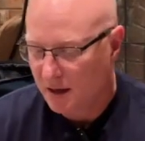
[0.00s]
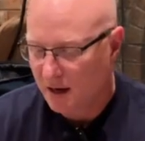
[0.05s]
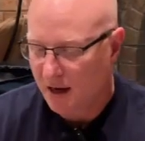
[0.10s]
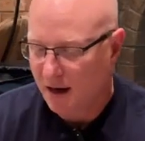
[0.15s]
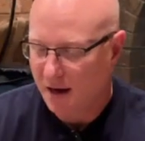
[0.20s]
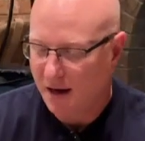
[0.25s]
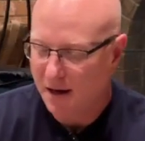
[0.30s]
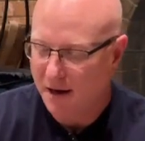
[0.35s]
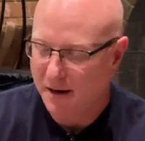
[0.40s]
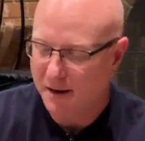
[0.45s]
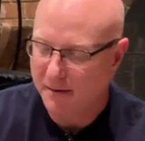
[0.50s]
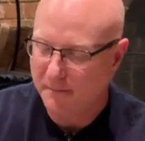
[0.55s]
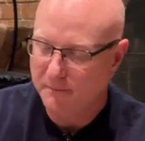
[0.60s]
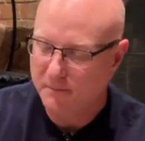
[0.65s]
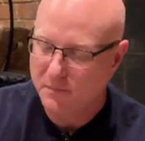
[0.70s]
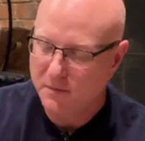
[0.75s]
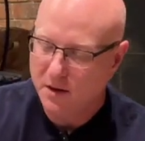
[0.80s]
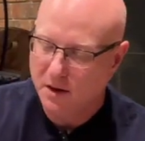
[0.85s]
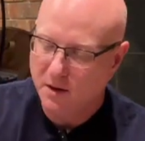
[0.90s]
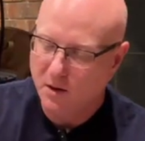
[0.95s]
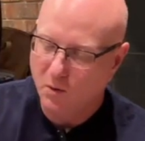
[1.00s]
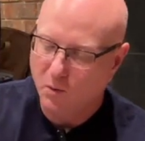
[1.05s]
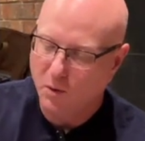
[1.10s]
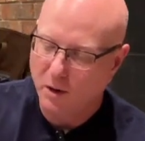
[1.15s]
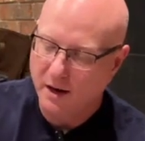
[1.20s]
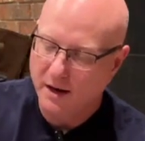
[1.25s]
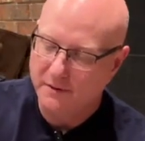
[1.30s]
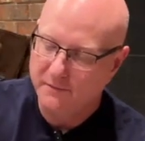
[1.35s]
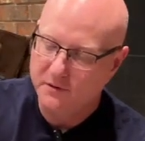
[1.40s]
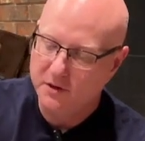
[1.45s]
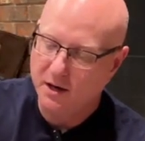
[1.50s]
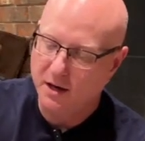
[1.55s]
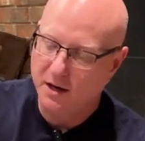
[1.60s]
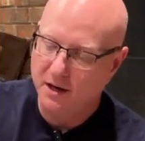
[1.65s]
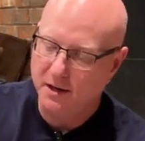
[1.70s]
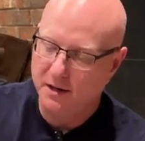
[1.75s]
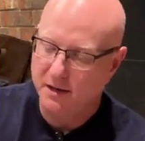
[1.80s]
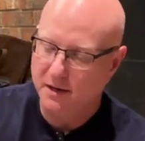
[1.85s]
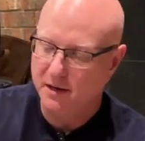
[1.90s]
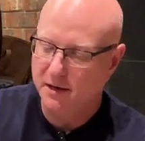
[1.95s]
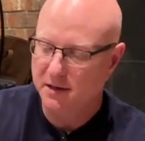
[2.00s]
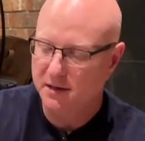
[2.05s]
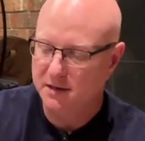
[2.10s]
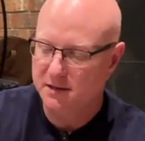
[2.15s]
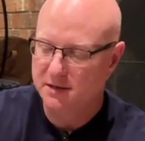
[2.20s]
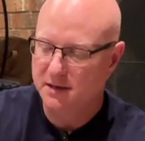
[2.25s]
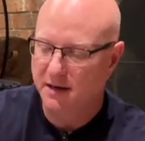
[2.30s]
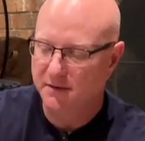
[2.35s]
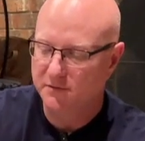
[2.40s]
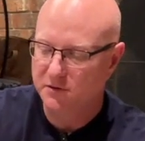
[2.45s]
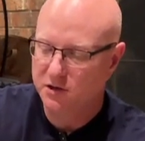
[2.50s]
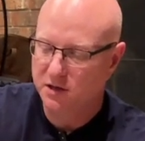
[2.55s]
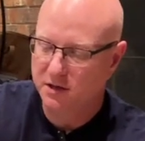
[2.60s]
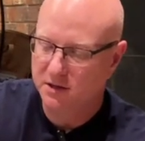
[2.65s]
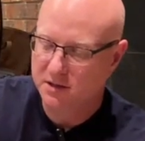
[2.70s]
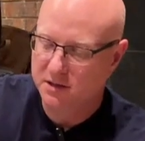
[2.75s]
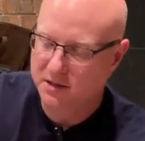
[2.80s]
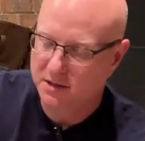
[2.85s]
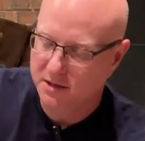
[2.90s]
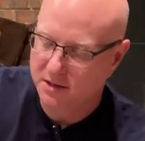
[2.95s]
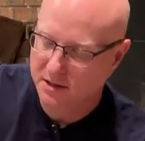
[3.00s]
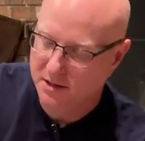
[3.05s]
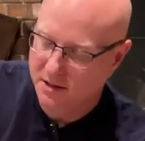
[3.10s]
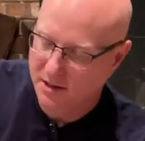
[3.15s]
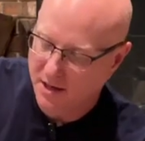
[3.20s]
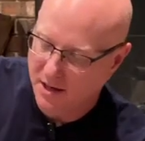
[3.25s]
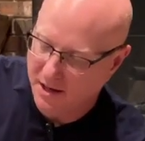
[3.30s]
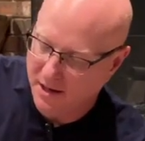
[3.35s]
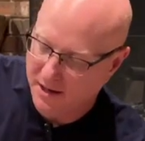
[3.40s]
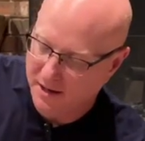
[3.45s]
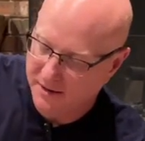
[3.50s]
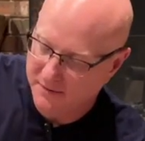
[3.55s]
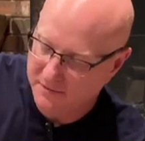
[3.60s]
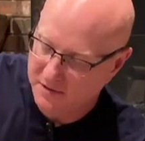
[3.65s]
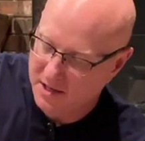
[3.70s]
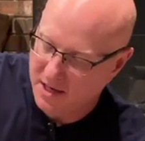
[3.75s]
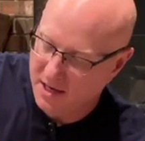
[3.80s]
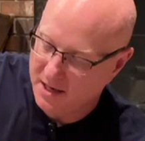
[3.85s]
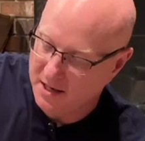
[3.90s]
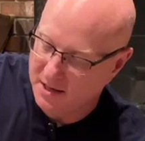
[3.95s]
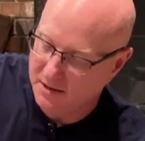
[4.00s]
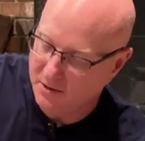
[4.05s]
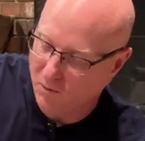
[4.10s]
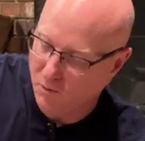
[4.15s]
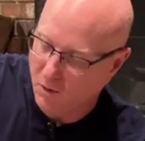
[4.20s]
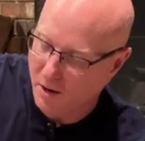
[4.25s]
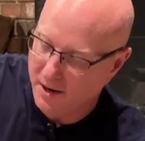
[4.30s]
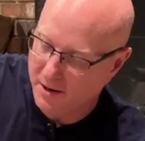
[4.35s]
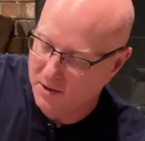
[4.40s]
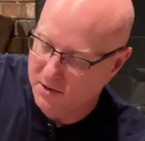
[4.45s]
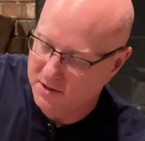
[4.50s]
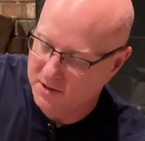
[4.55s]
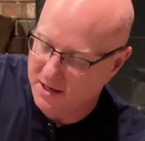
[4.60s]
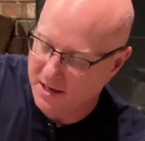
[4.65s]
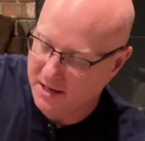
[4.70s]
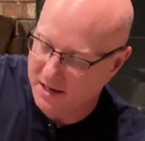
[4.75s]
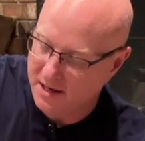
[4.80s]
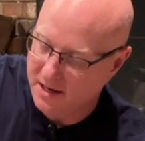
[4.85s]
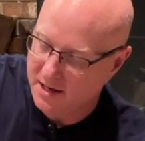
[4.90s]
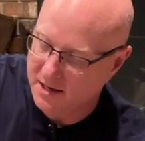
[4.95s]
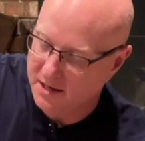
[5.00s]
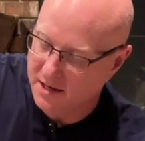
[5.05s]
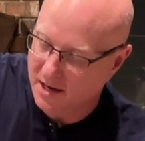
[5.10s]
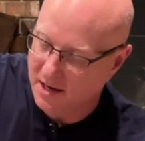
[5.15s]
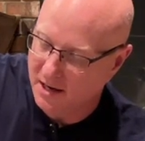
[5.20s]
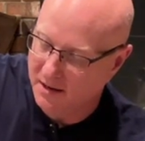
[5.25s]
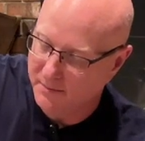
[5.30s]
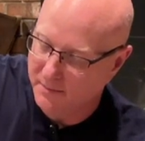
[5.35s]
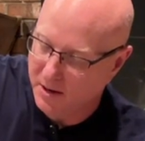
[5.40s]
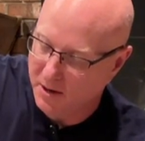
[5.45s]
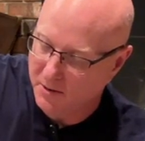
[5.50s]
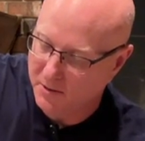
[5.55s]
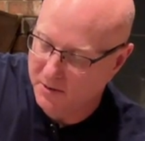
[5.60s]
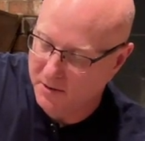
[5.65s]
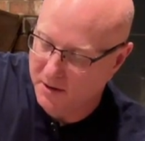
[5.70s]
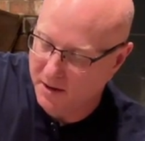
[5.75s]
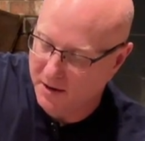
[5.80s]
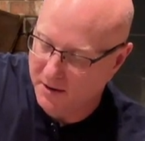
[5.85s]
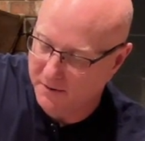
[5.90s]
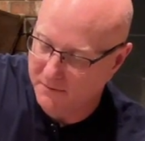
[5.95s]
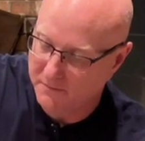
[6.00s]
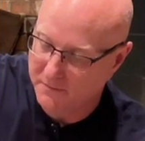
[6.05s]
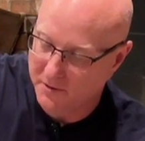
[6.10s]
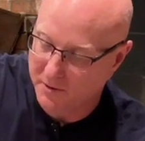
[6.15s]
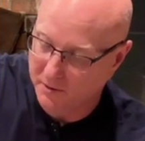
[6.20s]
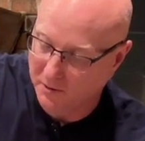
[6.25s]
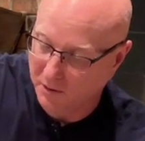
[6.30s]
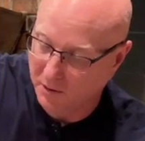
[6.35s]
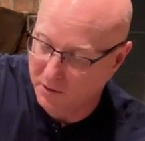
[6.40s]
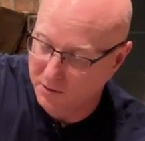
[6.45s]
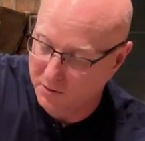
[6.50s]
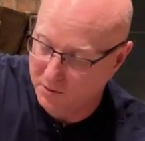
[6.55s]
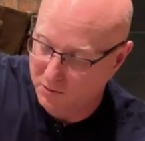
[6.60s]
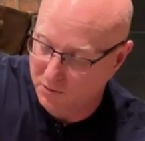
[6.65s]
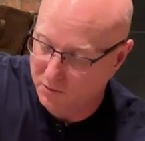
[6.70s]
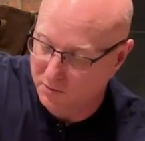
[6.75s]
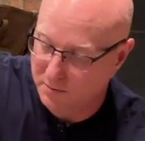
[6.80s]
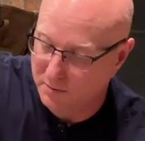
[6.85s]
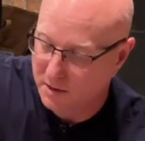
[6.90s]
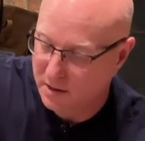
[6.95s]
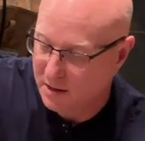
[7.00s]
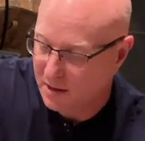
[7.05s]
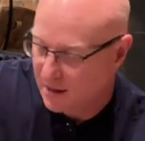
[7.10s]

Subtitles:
What I've done is I've just taken the wires that need to come out of the loom,